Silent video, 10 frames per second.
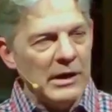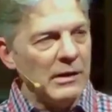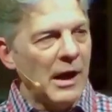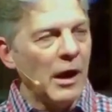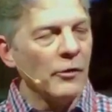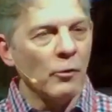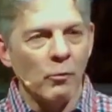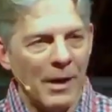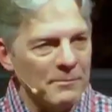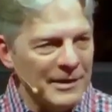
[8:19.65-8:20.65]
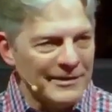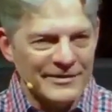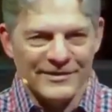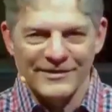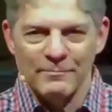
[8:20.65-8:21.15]
we are the
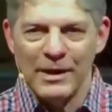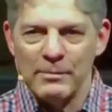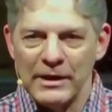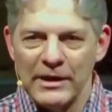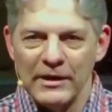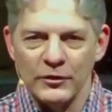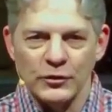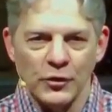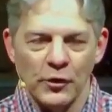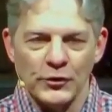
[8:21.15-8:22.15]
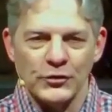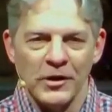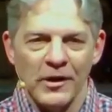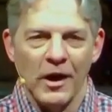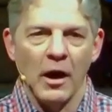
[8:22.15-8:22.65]
remnant, maybe in the
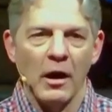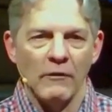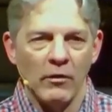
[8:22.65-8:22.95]
church,